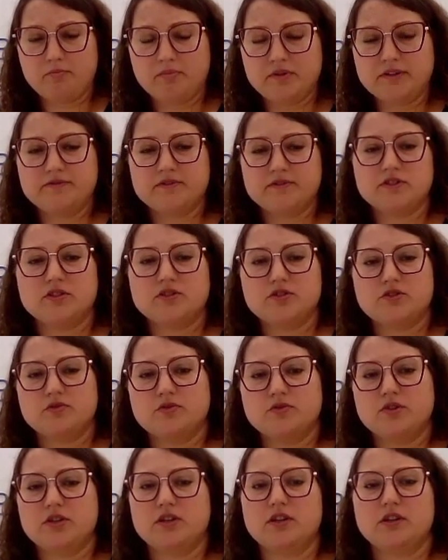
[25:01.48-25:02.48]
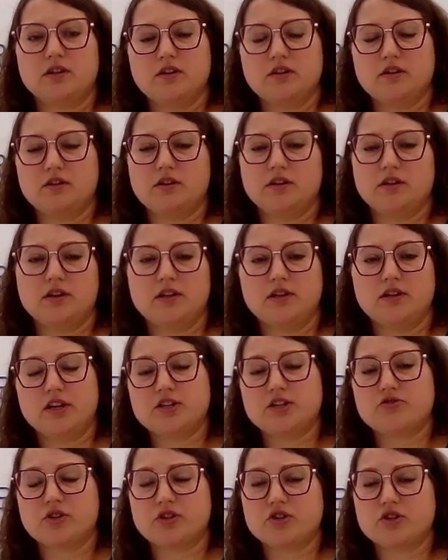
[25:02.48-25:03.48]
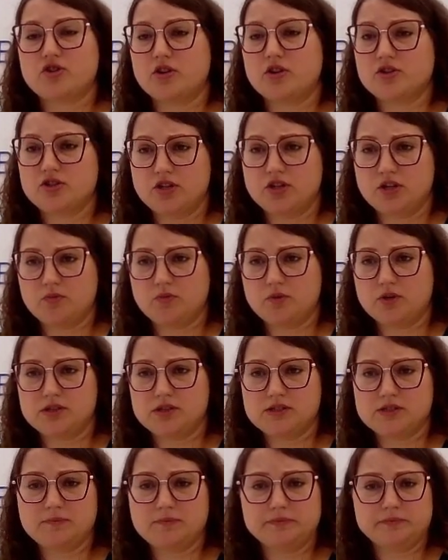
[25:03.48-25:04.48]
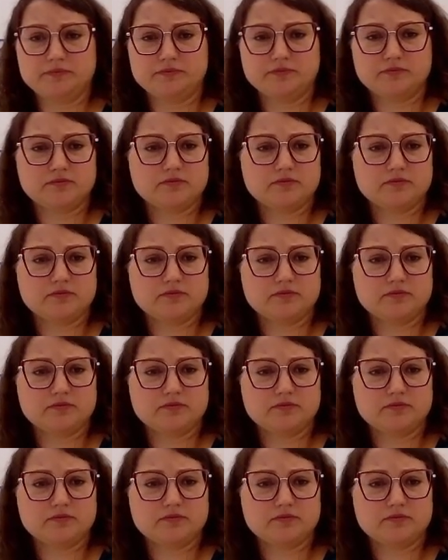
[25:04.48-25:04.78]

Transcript: uplifted to the electric charging ones.